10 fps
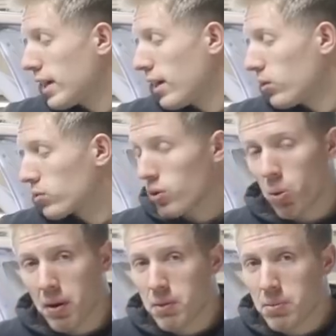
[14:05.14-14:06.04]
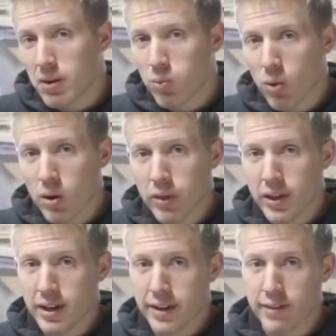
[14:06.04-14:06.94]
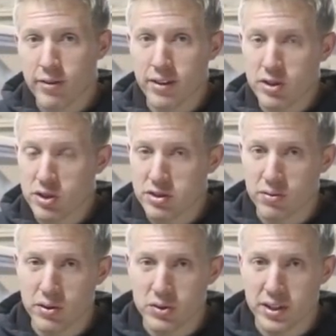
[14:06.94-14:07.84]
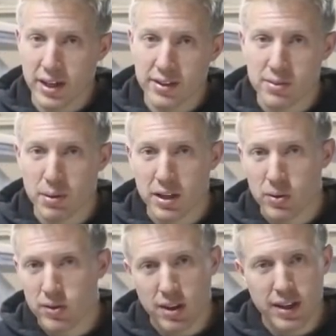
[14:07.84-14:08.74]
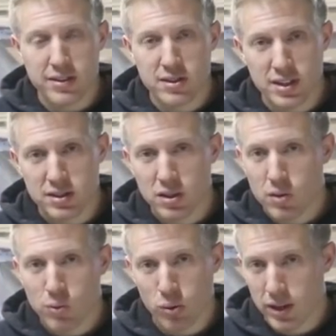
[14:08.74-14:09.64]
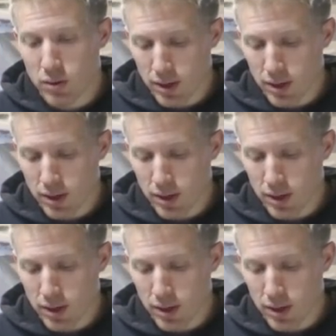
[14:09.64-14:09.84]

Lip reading: down quite a bit of wall thickness in just a few seconds by using like a 60 or 40